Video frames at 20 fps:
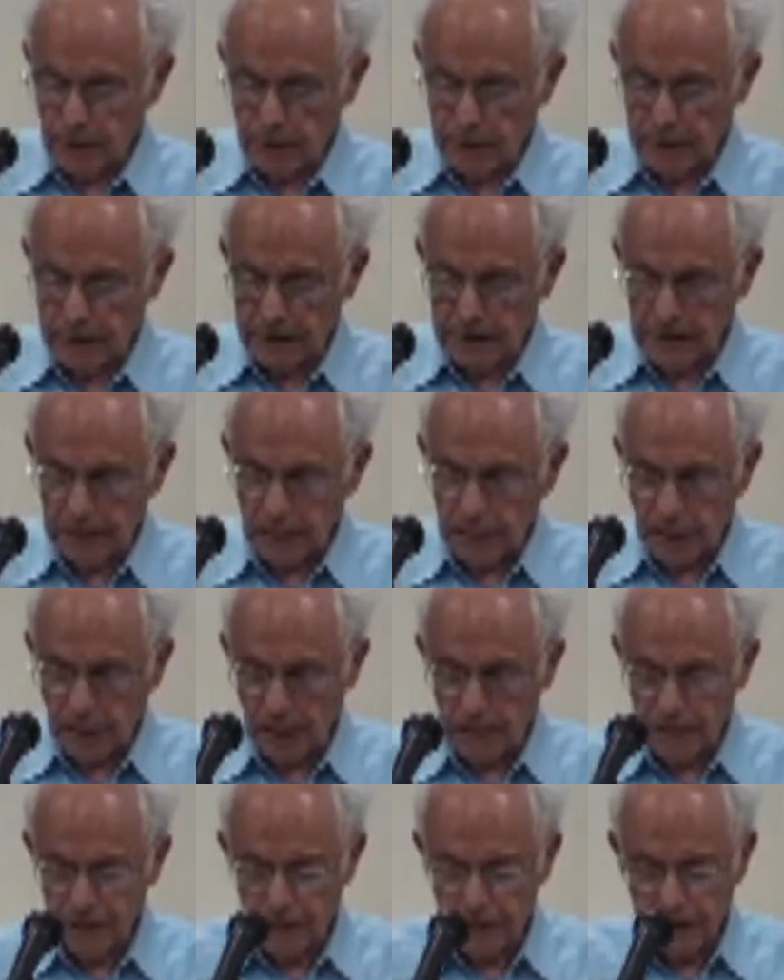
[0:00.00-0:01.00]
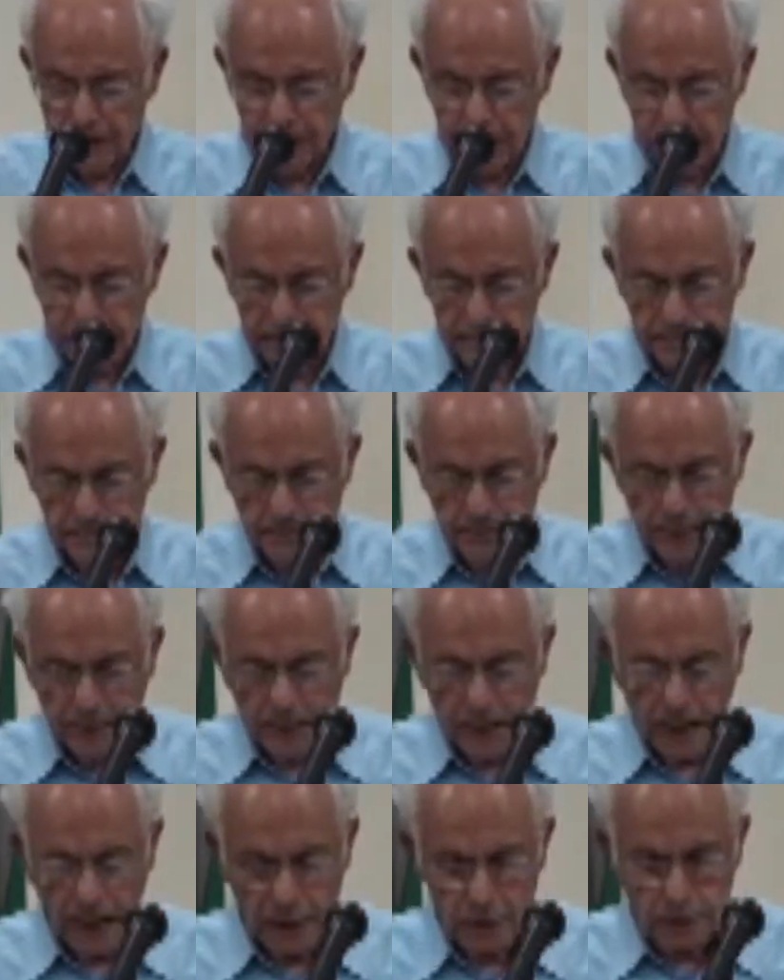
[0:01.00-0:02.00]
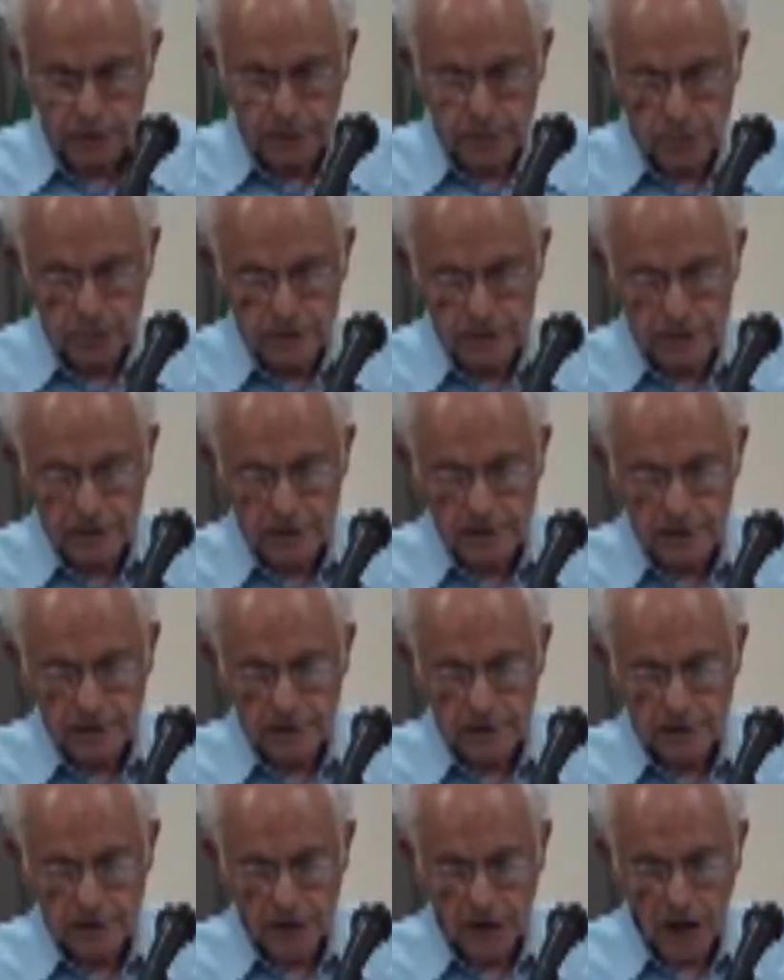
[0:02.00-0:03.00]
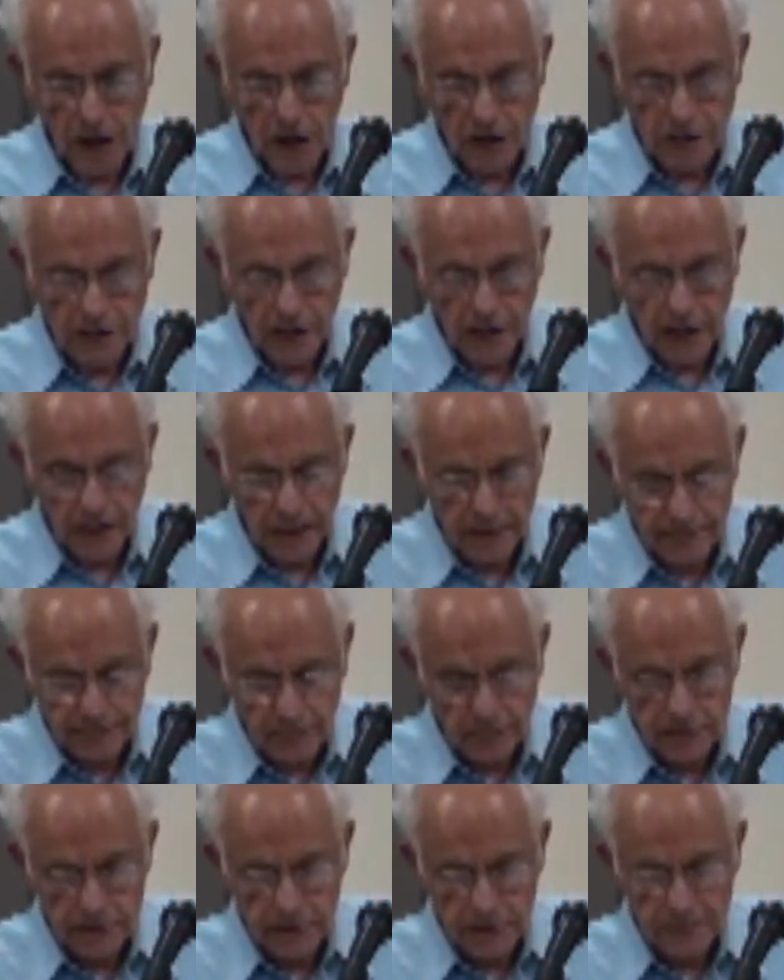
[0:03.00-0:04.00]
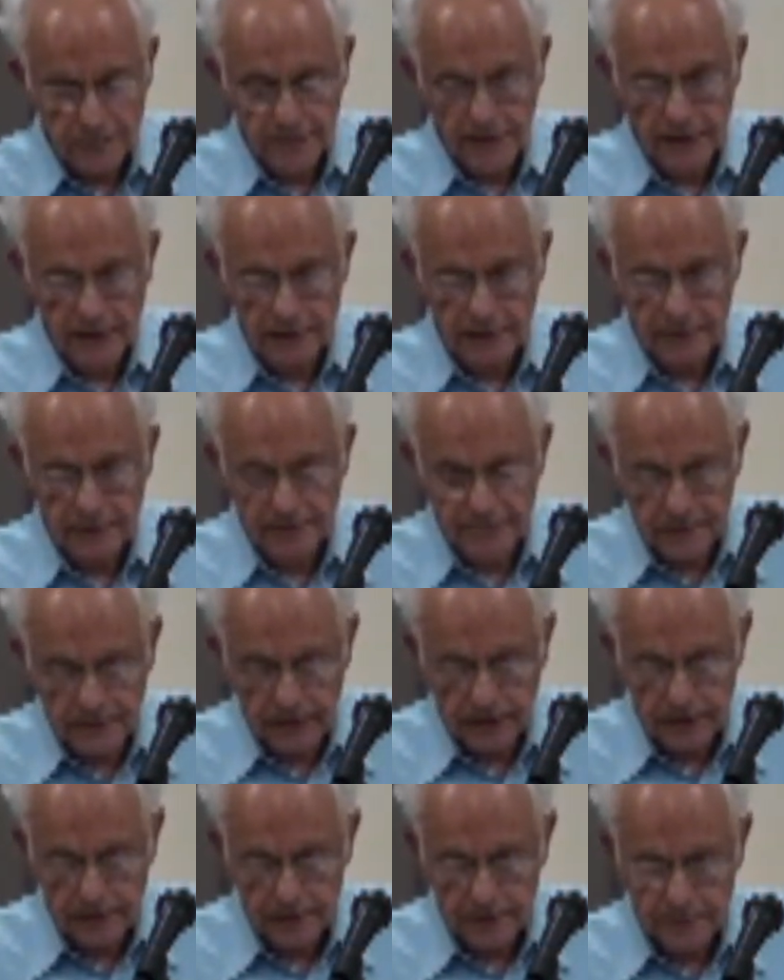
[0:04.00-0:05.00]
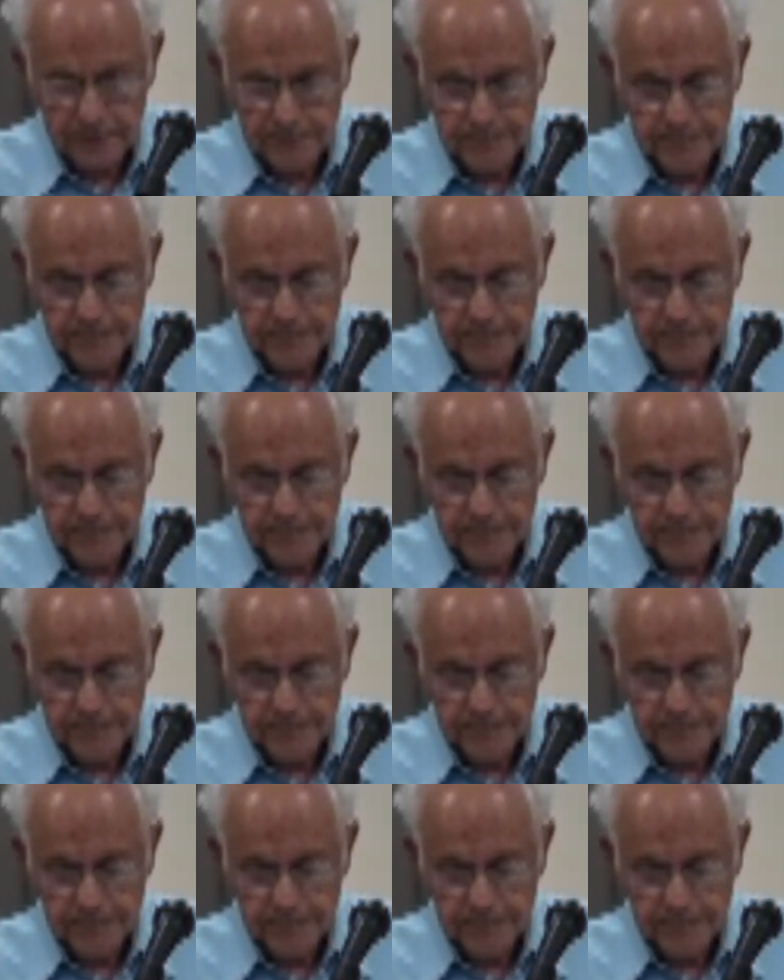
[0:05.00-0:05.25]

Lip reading: for the offering and put it on Yitzchak, his son,